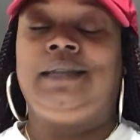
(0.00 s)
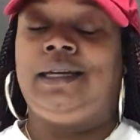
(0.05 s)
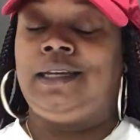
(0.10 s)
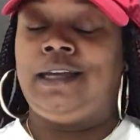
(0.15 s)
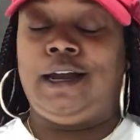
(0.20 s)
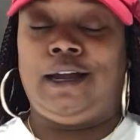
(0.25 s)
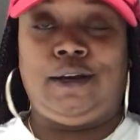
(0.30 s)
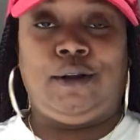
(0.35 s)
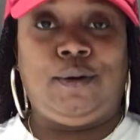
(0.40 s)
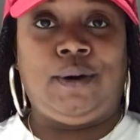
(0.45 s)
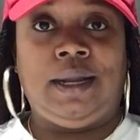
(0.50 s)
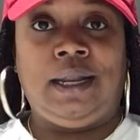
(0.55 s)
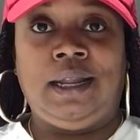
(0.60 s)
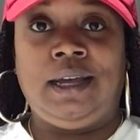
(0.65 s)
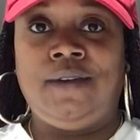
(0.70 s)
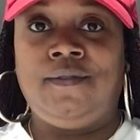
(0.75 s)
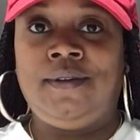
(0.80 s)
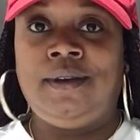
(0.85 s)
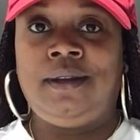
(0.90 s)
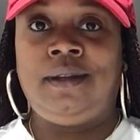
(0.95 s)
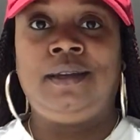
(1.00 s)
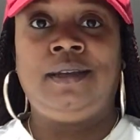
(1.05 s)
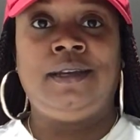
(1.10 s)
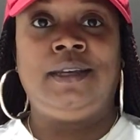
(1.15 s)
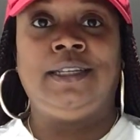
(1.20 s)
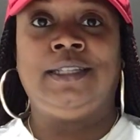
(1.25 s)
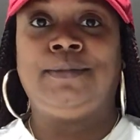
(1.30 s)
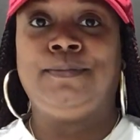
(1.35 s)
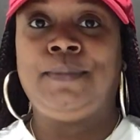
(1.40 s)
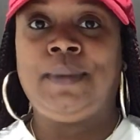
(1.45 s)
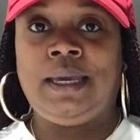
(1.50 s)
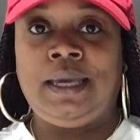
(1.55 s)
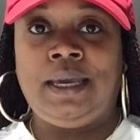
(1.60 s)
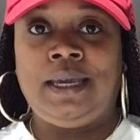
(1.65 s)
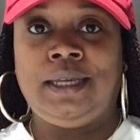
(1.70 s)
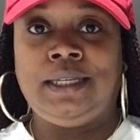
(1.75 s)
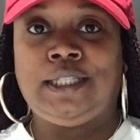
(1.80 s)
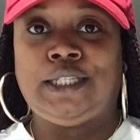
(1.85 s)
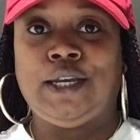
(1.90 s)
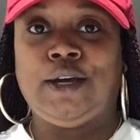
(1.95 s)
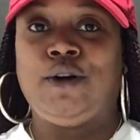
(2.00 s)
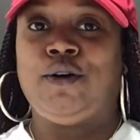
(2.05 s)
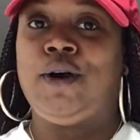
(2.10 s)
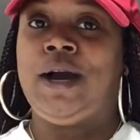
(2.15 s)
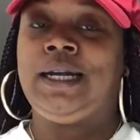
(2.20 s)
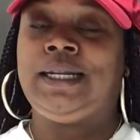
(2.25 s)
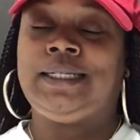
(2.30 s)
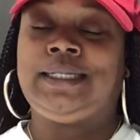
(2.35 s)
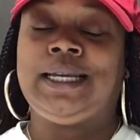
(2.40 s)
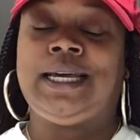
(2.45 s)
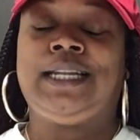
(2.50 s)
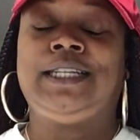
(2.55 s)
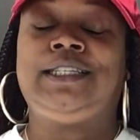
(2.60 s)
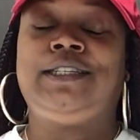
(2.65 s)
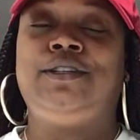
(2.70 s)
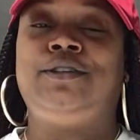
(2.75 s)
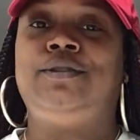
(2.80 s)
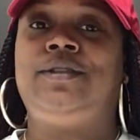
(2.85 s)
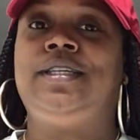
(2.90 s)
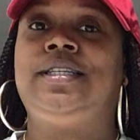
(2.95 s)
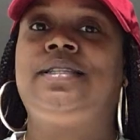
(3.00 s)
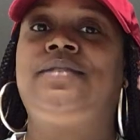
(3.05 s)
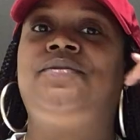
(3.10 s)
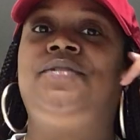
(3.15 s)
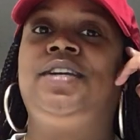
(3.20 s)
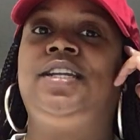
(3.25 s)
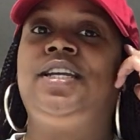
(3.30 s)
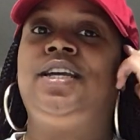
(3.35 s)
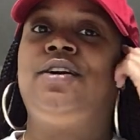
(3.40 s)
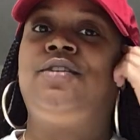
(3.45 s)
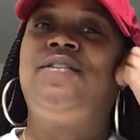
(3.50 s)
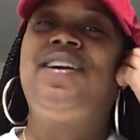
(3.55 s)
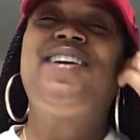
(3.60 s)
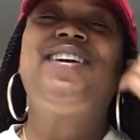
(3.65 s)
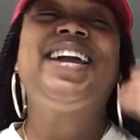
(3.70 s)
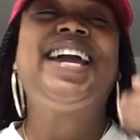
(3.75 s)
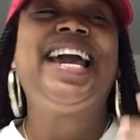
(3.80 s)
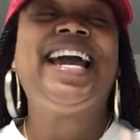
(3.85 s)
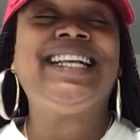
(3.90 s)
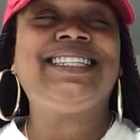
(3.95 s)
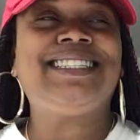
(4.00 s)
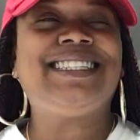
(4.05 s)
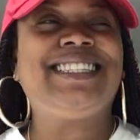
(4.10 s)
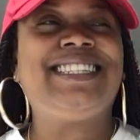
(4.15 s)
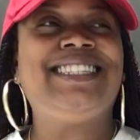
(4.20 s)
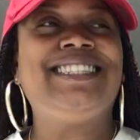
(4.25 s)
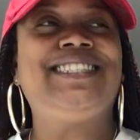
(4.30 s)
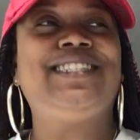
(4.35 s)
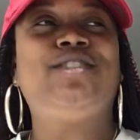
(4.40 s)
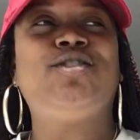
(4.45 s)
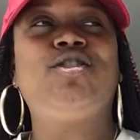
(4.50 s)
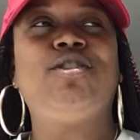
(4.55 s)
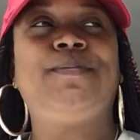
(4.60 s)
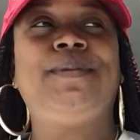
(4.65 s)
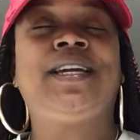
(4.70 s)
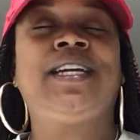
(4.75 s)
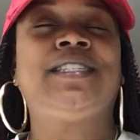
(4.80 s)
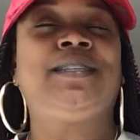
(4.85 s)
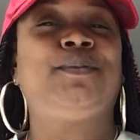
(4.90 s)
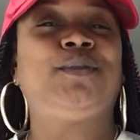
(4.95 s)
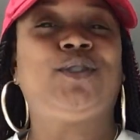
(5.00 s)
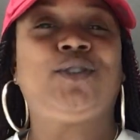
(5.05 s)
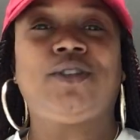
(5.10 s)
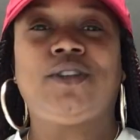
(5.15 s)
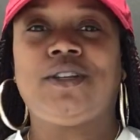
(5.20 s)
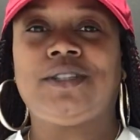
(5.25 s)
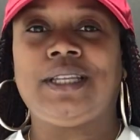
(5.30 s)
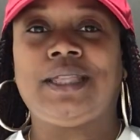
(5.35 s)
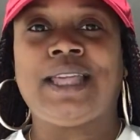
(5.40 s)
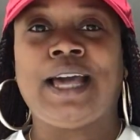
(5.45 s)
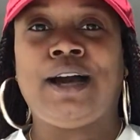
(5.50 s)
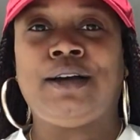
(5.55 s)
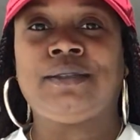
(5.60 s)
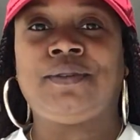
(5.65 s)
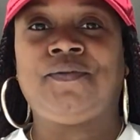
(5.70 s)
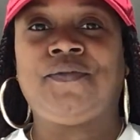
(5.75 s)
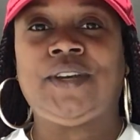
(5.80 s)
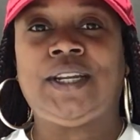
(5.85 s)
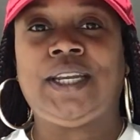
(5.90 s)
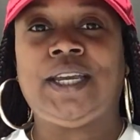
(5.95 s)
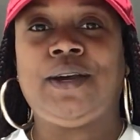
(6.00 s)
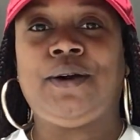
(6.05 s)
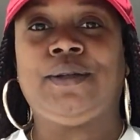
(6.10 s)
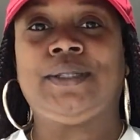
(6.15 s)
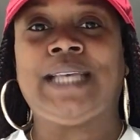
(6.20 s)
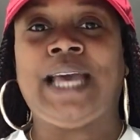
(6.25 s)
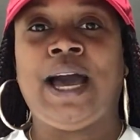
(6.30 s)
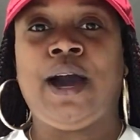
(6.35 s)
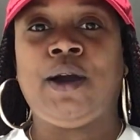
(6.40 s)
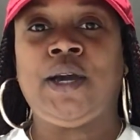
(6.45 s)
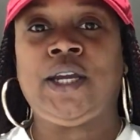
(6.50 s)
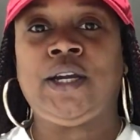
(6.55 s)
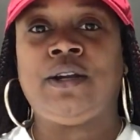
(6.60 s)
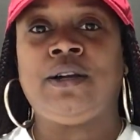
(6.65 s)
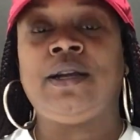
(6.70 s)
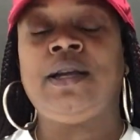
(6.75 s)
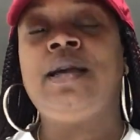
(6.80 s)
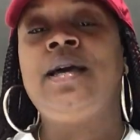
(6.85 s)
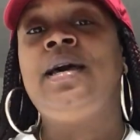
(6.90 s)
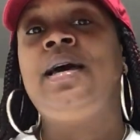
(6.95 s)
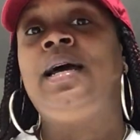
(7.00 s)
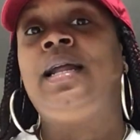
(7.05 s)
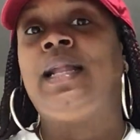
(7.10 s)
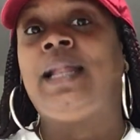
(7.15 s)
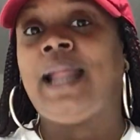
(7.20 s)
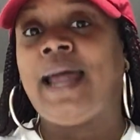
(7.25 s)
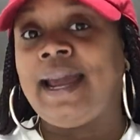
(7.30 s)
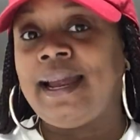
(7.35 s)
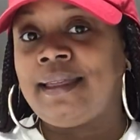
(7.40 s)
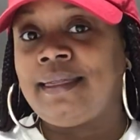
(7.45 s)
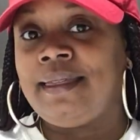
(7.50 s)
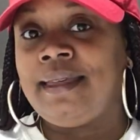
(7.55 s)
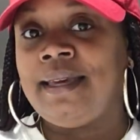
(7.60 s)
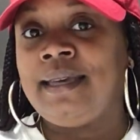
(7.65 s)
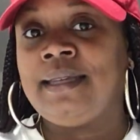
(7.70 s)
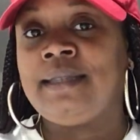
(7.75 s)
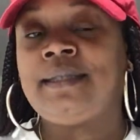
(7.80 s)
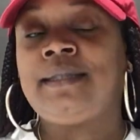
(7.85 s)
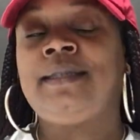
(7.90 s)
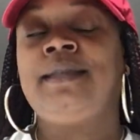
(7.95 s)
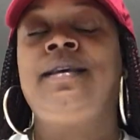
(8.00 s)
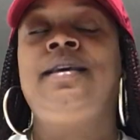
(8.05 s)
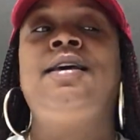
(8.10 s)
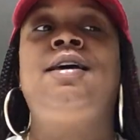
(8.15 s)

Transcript: Y'all know I love it. It's me. So I decided to do this video. Very hesitant to do it because I'm sure there's 1,000 videos out here like this.